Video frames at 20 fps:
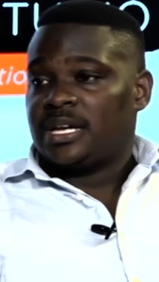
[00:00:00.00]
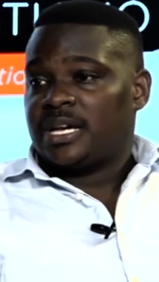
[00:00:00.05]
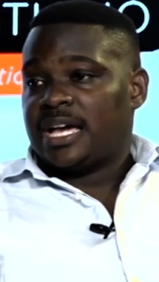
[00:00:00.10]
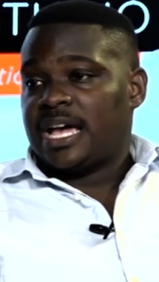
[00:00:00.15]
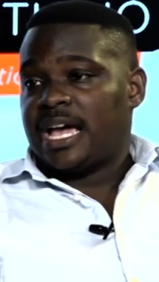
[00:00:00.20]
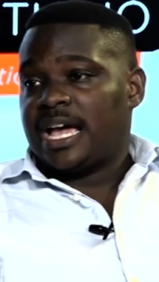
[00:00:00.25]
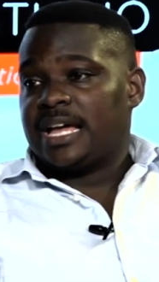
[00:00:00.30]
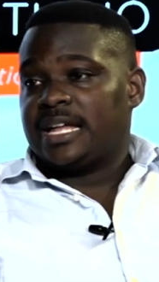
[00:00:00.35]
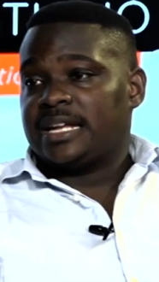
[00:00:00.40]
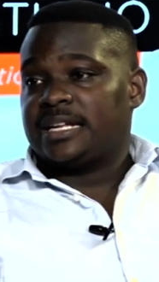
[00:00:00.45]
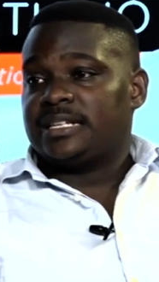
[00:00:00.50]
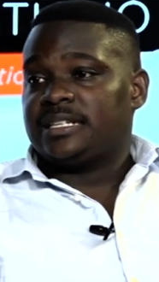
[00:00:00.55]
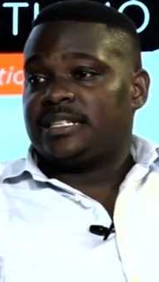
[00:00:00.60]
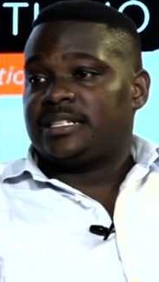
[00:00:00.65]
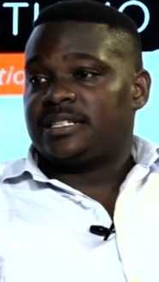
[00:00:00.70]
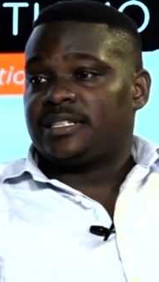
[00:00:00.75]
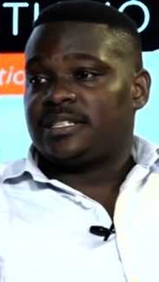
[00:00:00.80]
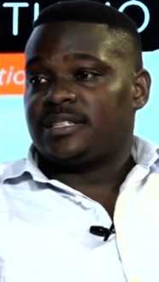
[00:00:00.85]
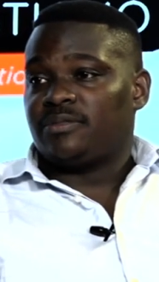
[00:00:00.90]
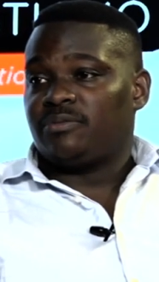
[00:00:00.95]
And
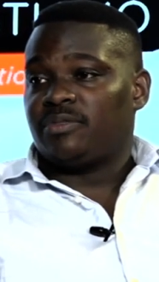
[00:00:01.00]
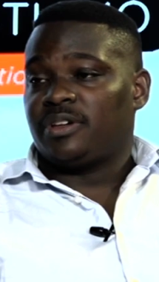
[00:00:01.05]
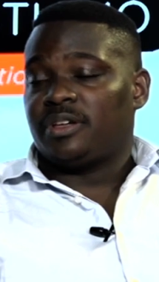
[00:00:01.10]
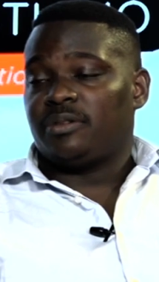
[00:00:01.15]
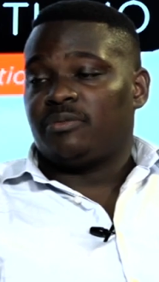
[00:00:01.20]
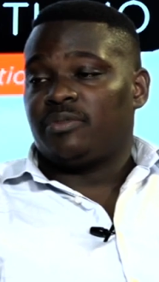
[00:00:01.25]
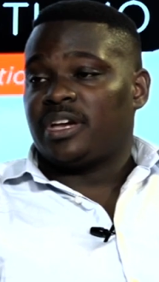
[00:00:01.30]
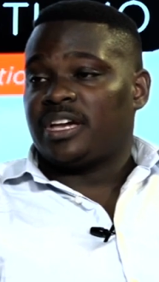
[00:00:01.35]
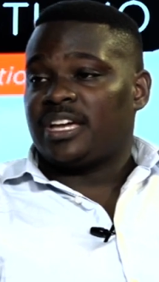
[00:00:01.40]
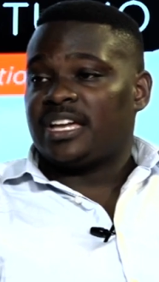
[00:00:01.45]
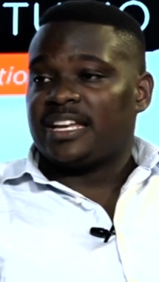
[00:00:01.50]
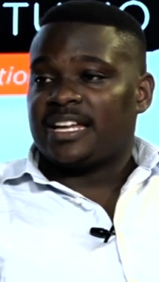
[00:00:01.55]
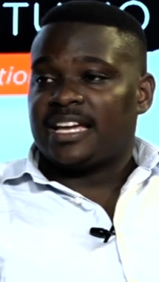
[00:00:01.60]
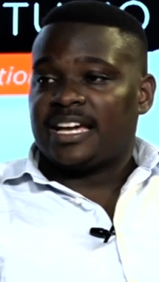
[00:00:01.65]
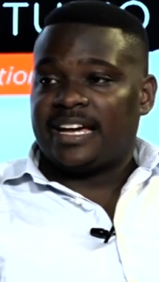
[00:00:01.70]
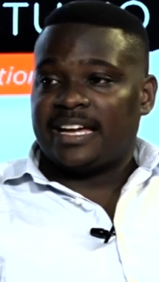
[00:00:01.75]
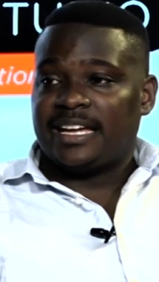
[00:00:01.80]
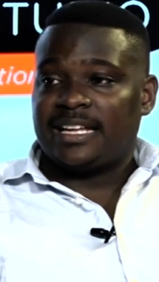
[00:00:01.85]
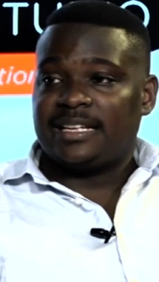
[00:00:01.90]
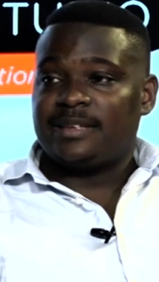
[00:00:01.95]
we're in
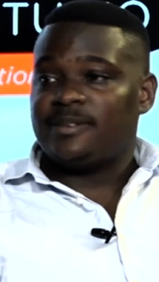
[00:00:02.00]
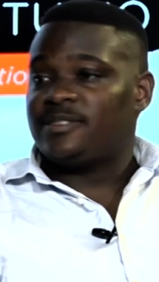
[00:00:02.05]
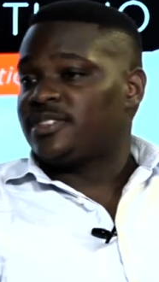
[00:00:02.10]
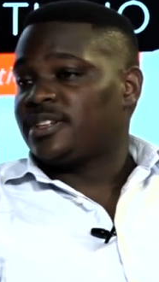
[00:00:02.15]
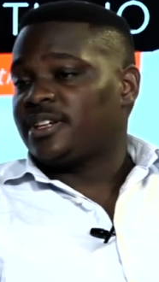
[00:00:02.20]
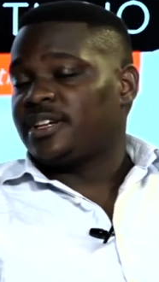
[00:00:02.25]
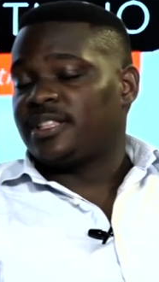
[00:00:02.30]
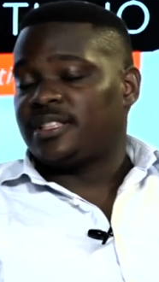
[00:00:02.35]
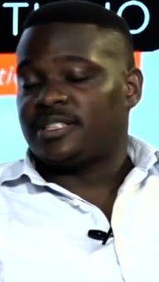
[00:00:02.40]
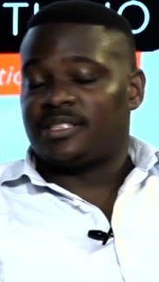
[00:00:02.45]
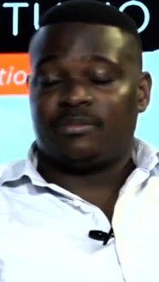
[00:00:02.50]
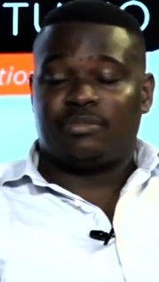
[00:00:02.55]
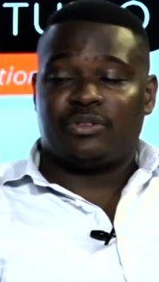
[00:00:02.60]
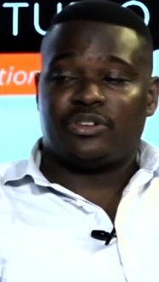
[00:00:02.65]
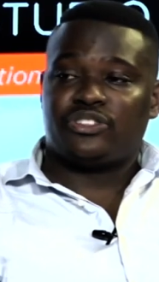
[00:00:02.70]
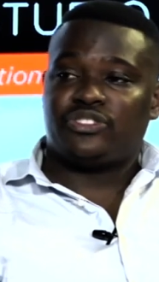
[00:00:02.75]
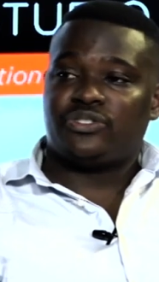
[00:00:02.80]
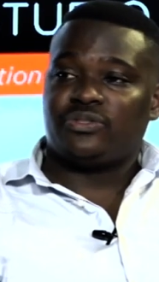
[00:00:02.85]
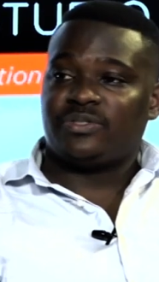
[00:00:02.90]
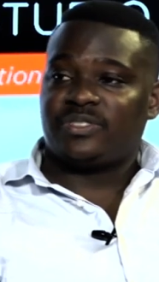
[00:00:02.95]
Khayelitsha, there's
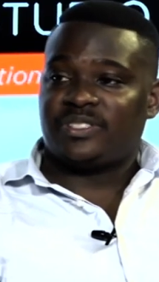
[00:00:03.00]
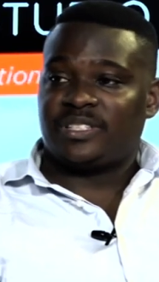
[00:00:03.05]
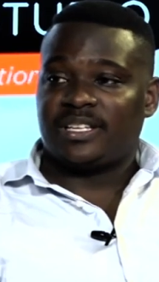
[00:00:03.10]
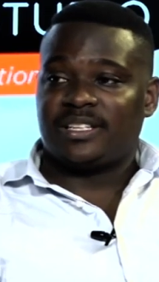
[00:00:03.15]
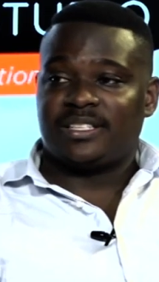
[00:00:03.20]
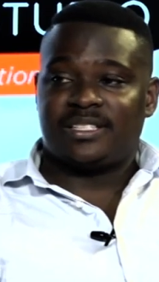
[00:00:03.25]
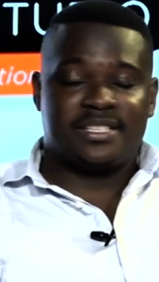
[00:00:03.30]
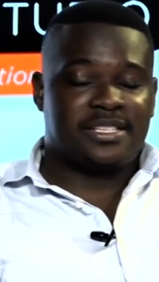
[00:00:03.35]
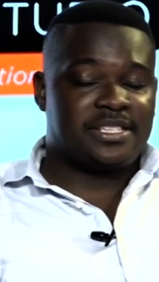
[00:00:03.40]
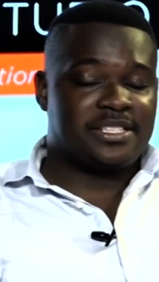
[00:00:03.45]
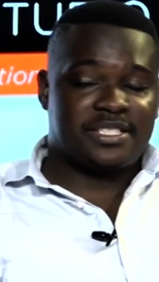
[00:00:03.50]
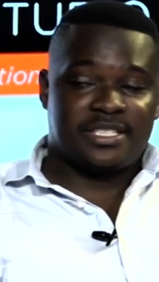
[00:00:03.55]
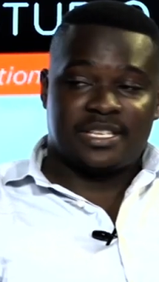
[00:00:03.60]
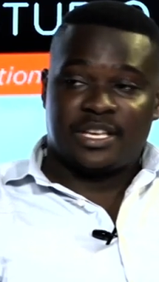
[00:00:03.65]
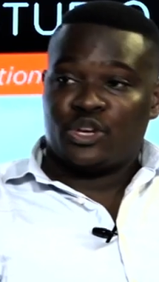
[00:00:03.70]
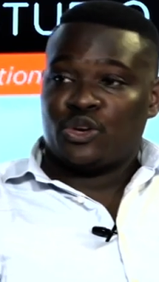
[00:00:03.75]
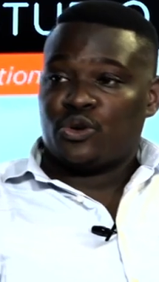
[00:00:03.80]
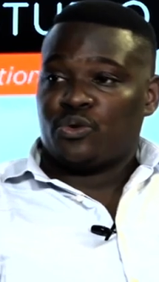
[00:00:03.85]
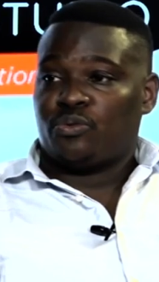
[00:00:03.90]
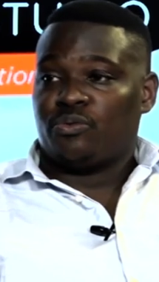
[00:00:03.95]
about 2 centers.
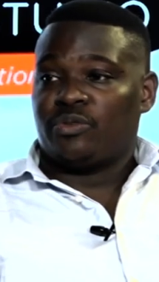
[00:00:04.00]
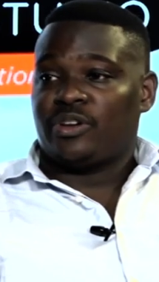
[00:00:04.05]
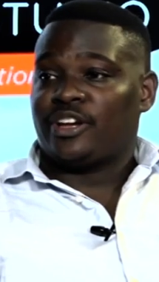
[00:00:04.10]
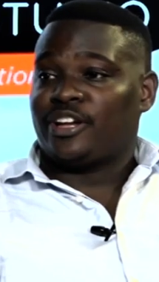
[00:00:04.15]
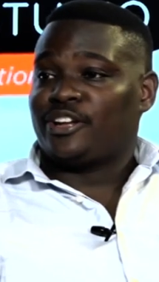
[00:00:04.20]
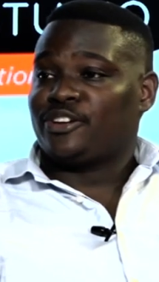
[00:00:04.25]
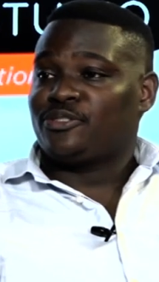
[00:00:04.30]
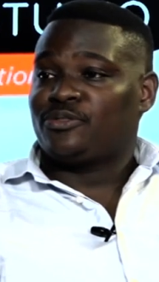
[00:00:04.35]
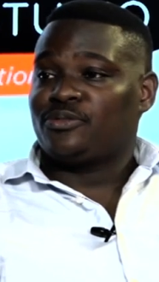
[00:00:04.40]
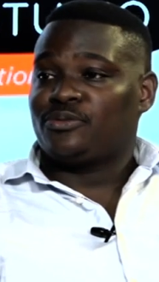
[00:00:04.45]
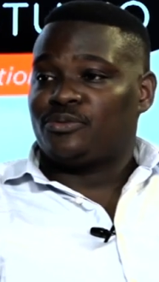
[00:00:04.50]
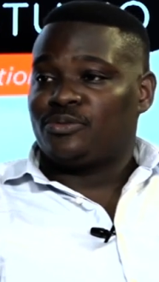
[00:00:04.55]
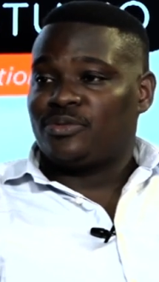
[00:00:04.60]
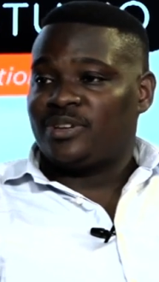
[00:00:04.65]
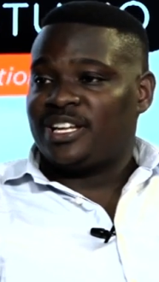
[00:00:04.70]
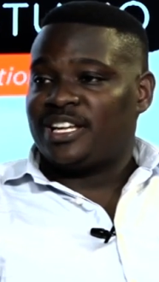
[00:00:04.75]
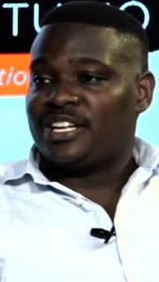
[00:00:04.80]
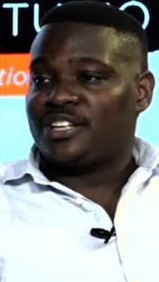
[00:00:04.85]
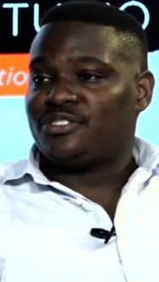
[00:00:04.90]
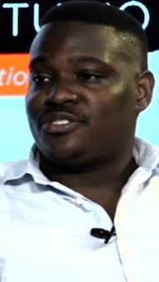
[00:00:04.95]
We're in
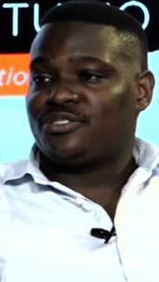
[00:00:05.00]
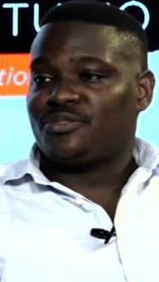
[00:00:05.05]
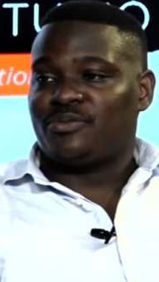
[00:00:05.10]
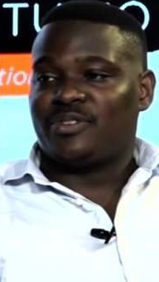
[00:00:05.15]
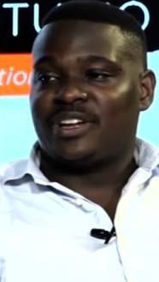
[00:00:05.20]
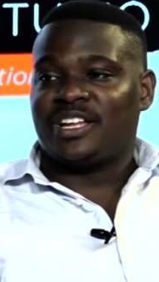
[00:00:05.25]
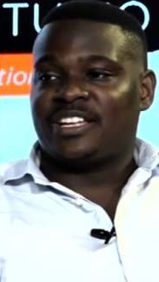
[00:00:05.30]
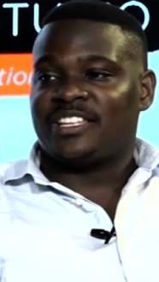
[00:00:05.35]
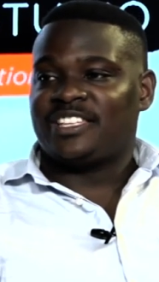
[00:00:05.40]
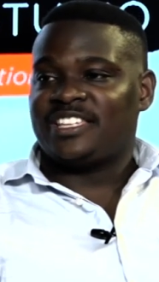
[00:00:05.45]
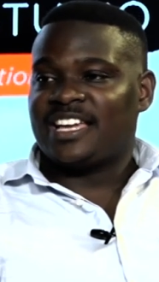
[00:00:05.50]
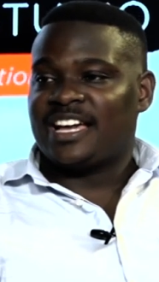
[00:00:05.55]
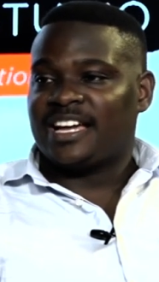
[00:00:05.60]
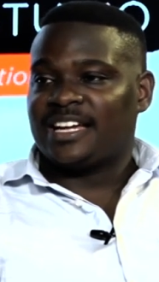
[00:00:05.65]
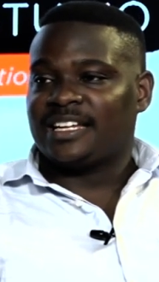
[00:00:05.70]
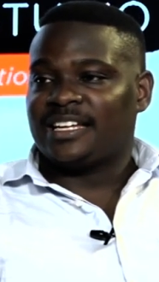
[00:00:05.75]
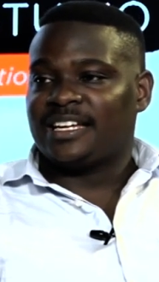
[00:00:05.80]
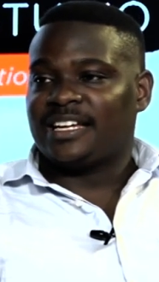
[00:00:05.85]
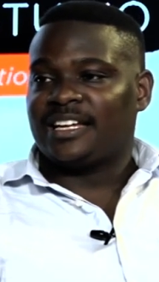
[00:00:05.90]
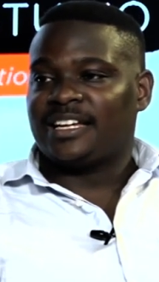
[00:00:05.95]
Gugulethu, we're in
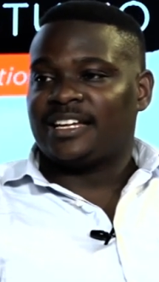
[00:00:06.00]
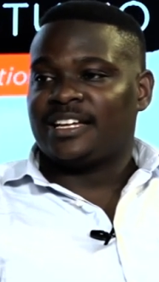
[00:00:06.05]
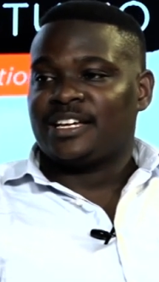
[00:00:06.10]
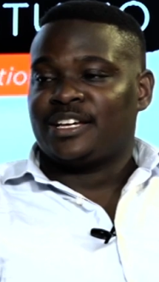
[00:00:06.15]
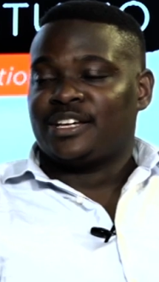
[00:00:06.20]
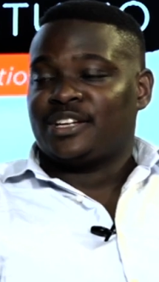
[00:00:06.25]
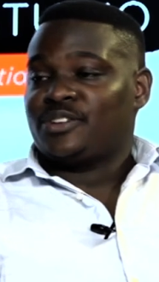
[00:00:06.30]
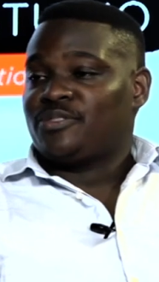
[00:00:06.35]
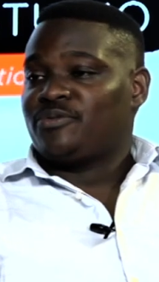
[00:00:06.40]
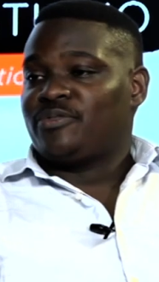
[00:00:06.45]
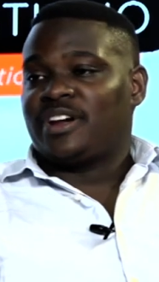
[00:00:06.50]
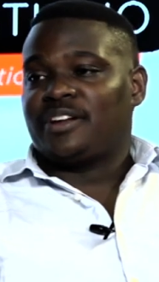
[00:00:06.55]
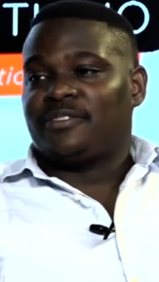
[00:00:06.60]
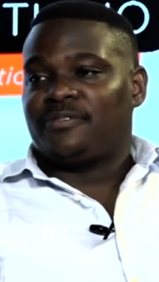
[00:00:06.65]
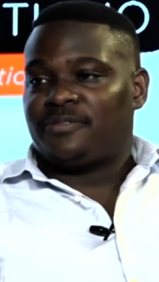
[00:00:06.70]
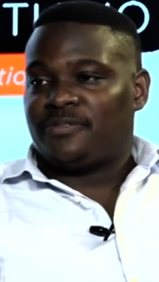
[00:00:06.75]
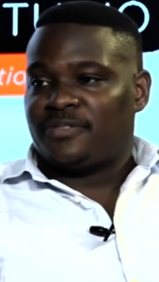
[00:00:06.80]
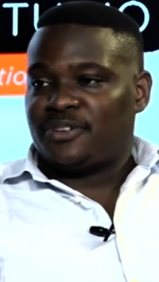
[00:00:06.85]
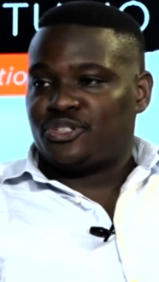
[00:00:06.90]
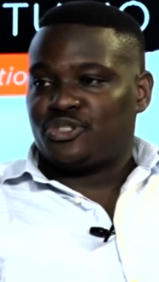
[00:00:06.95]
Nyanga, we're in
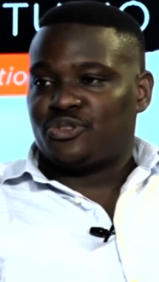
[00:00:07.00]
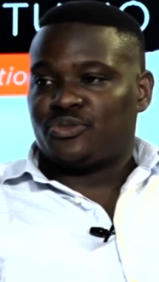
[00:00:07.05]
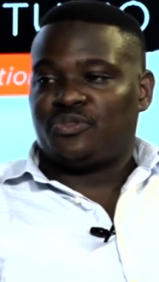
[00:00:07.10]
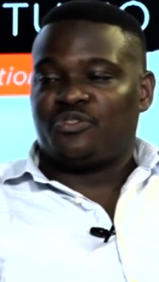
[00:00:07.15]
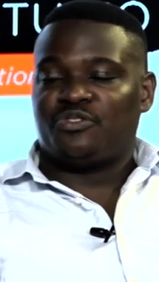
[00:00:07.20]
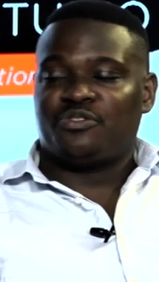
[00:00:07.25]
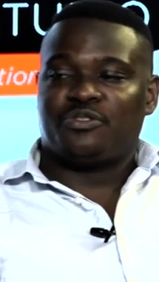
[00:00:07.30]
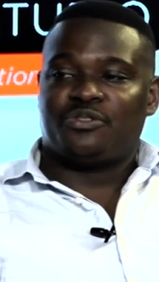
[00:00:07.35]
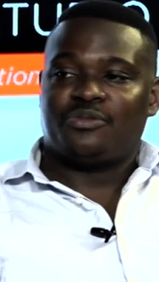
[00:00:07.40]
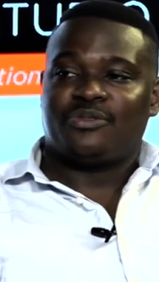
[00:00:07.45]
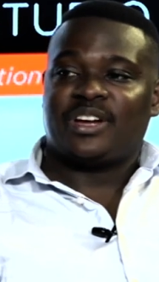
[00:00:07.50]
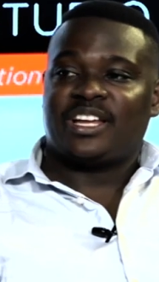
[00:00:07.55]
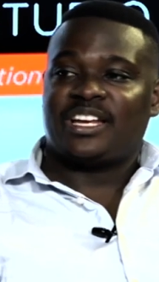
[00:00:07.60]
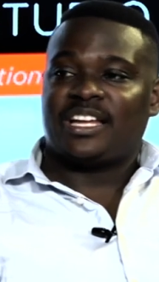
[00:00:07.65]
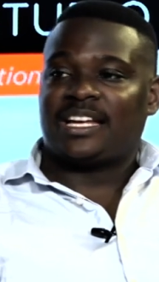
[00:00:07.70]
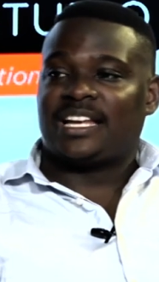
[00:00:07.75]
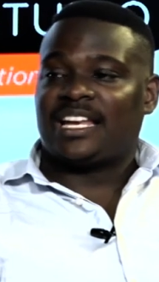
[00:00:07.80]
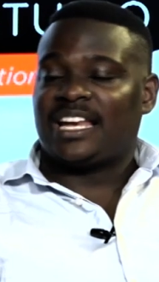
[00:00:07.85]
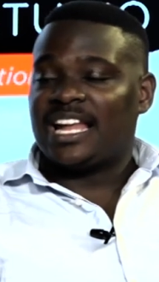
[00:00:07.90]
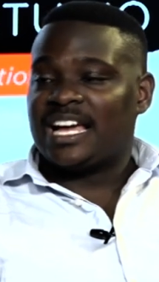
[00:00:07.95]
Fishhook, we're in
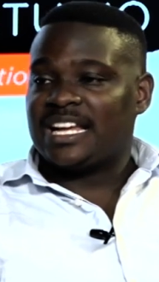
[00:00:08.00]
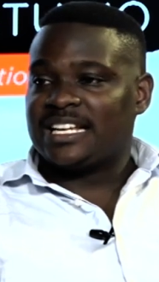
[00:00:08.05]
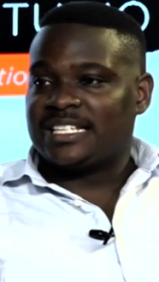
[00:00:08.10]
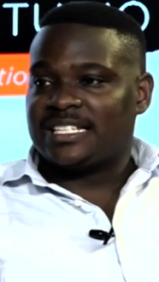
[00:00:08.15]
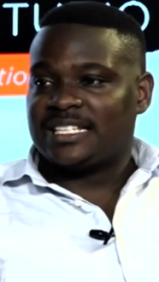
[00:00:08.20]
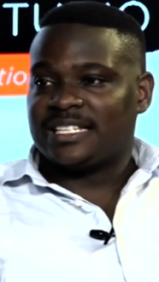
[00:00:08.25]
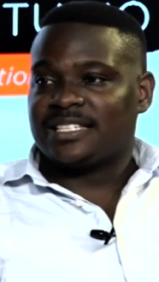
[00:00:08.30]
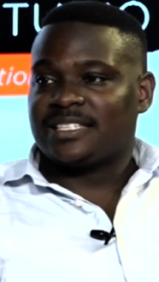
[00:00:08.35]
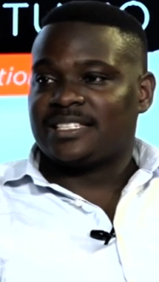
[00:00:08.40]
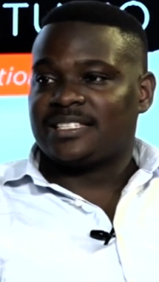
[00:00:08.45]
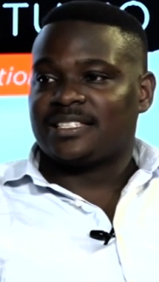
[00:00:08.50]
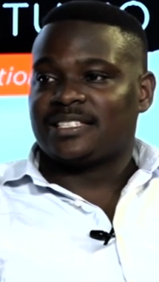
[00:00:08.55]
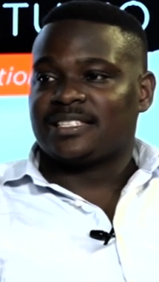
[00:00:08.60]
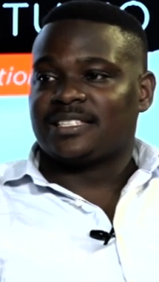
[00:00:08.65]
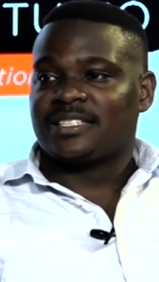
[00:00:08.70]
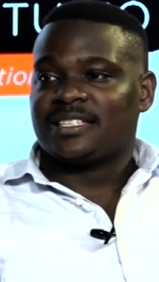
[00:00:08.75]
Atlantis.